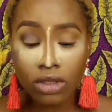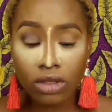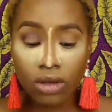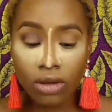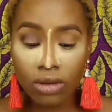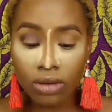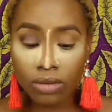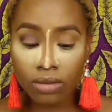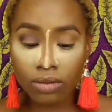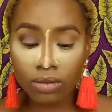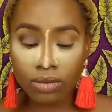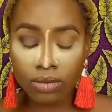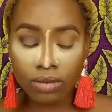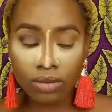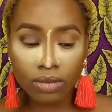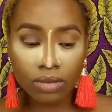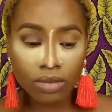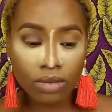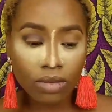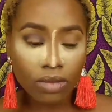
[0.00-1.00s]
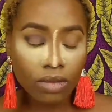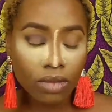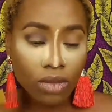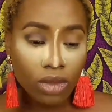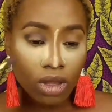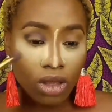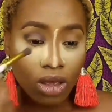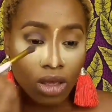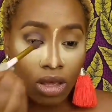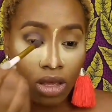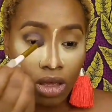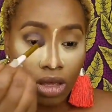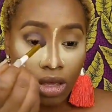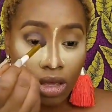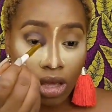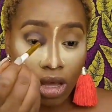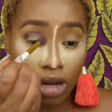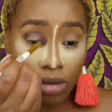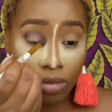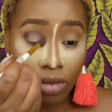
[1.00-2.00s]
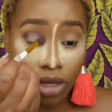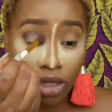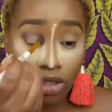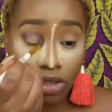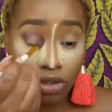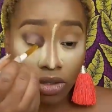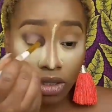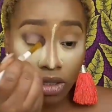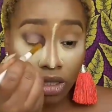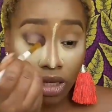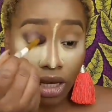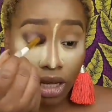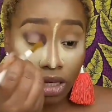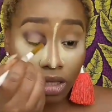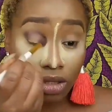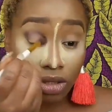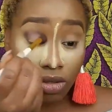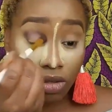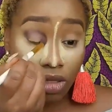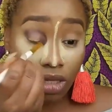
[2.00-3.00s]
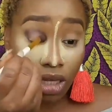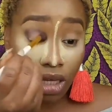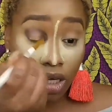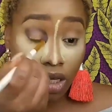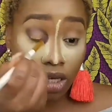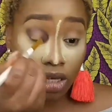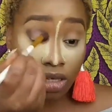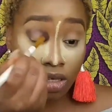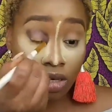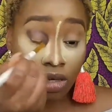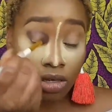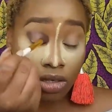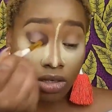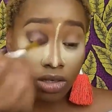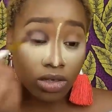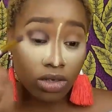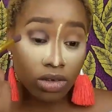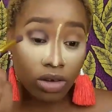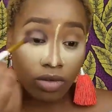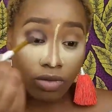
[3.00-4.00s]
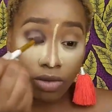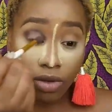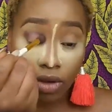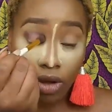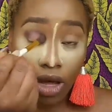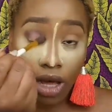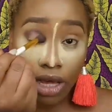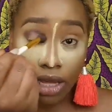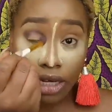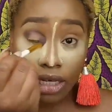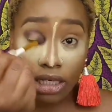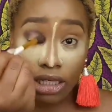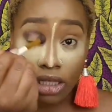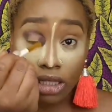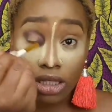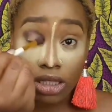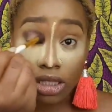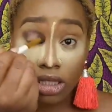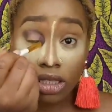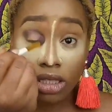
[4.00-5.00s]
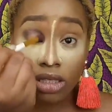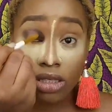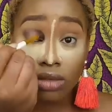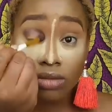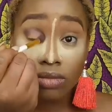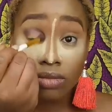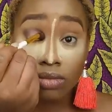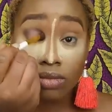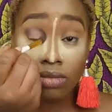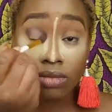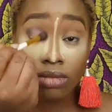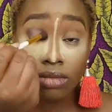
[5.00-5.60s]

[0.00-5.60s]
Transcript: So gotta make sure you get to the inner corner of your eyelids.